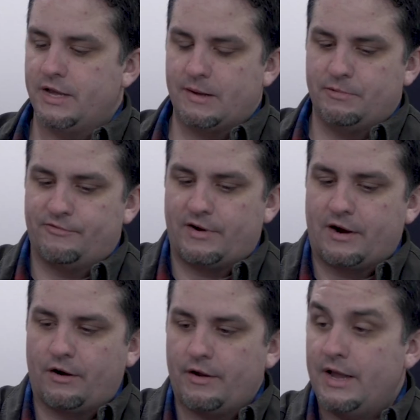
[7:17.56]

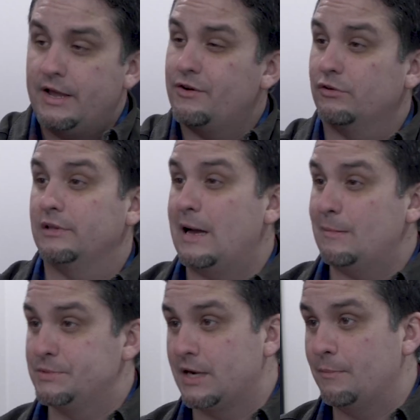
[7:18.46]
amplifier, and our
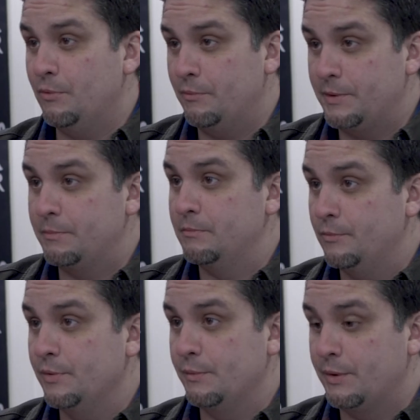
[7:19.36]
laptop when
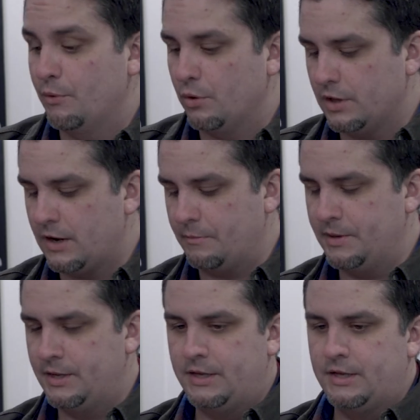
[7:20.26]
we roll up.
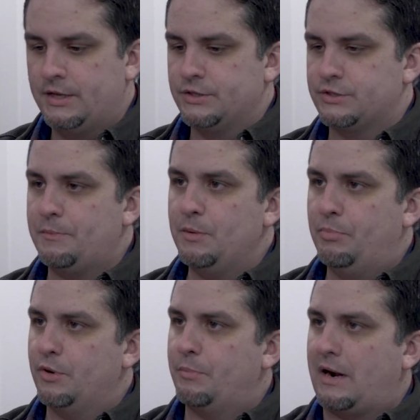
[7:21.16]
So I'm going to
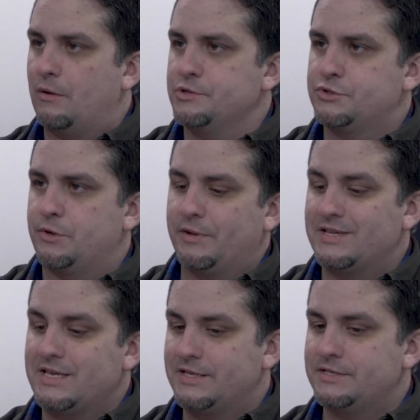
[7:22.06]
put a power strip on
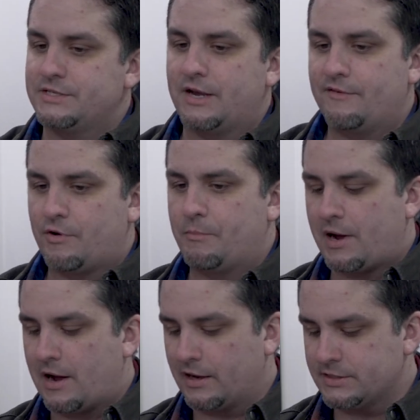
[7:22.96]
the inside of our
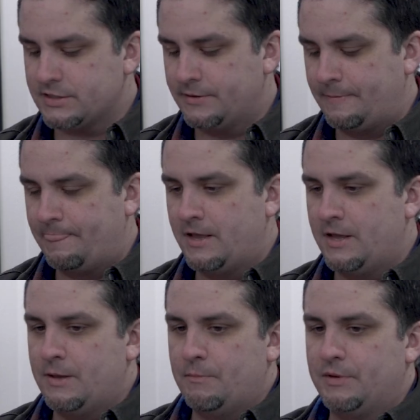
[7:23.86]
box.
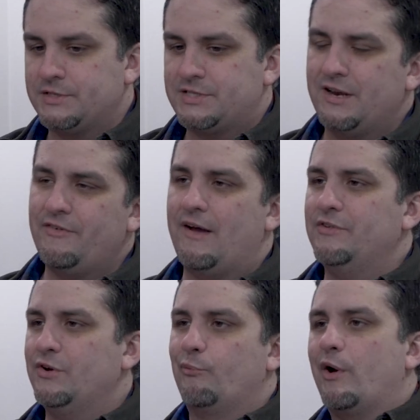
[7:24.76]
But instead of
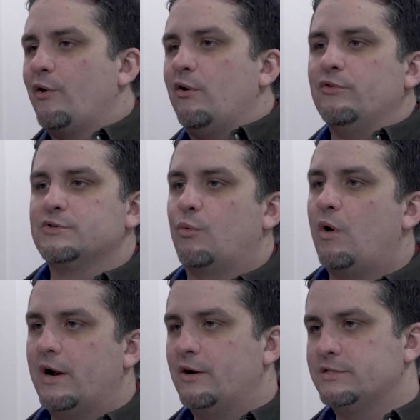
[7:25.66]
having to run all those
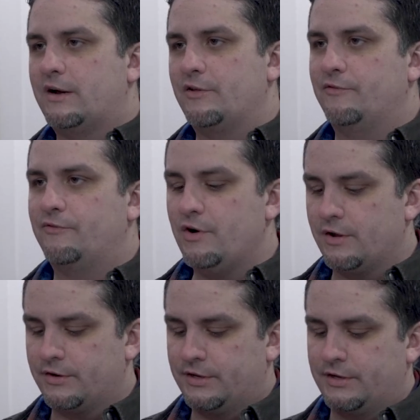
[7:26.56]
wires out of the
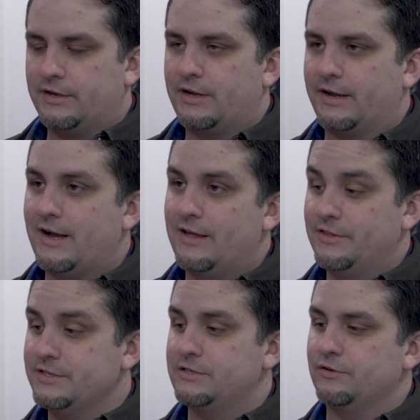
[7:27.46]
front, I got
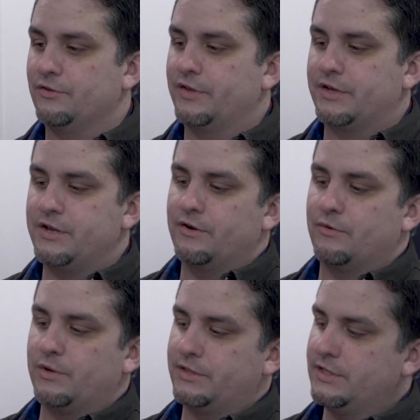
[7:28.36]
this little thing here,
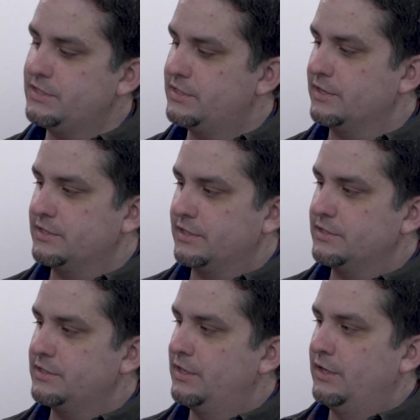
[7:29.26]
and what this does
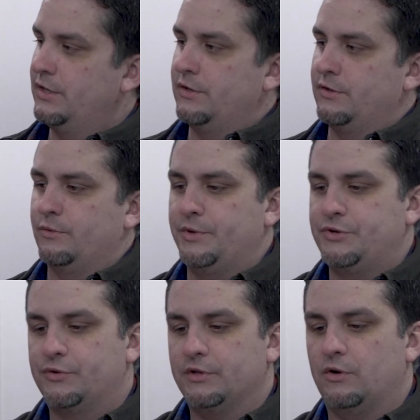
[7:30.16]
is we
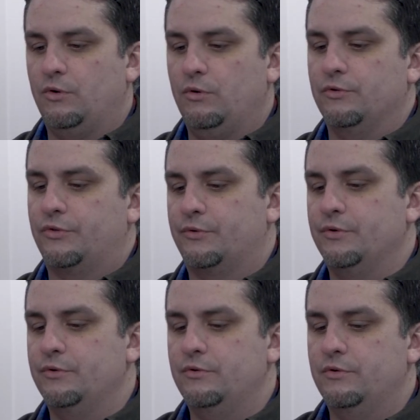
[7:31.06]
drill a hole
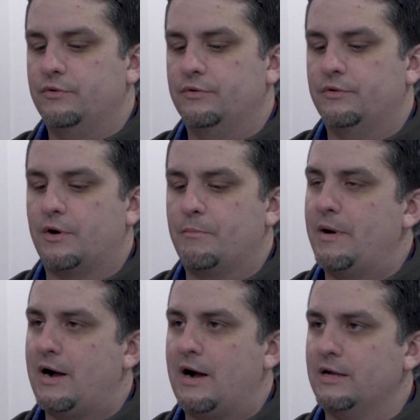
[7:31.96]
through our
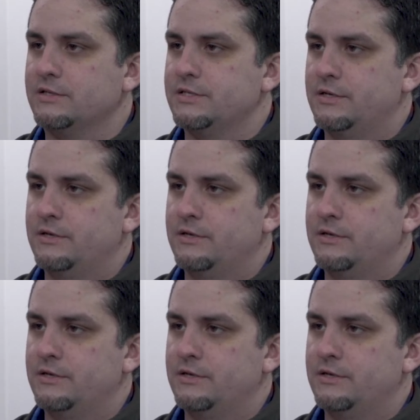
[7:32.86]
box,